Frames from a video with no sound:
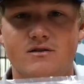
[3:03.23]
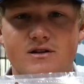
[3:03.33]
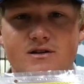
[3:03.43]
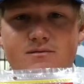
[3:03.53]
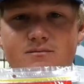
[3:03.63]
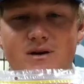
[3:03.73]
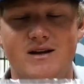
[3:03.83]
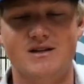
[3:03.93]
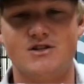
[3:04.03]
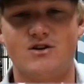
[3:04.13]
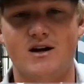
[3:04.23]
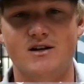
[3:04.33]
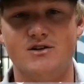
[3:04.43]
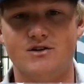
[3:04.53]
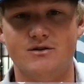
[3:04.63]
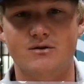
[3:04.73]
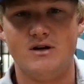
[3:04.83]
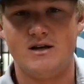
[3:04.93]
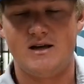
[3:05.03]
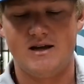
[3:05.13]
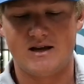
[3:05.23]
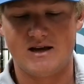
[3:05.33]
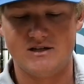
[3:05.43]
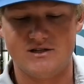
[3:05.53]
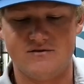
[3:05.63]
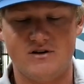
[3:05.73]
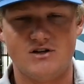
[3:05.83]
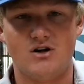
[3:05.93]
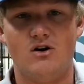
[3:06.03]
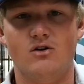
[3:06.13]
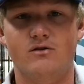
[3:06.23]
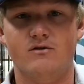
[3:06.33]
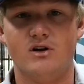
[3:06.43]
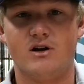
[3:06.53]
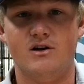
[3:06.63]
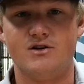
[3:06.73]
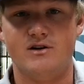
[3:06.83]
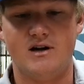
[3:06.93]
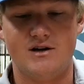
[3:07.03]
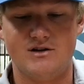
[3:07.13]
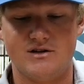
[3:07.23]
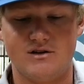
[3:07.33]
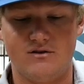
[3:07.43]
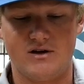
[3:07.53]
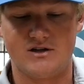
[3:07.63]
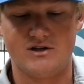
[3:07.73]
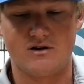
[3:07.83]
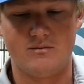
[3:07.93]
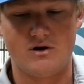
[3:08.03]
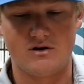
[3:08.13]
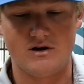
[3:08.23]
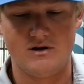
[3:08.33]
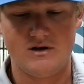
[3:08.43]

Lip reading: This bait is tried and true and catches fish all over the country, not just on Lake Chickamauga.